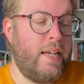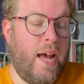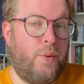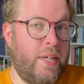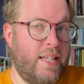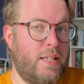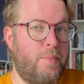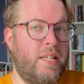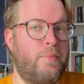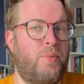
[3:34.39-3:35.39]
Now, next
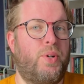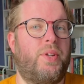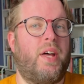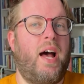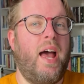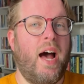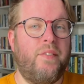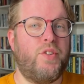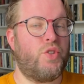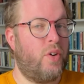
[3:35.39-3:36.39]
up is a book that I
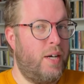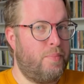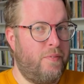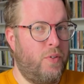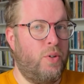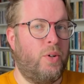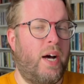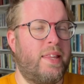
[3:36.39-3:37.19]
have tried before.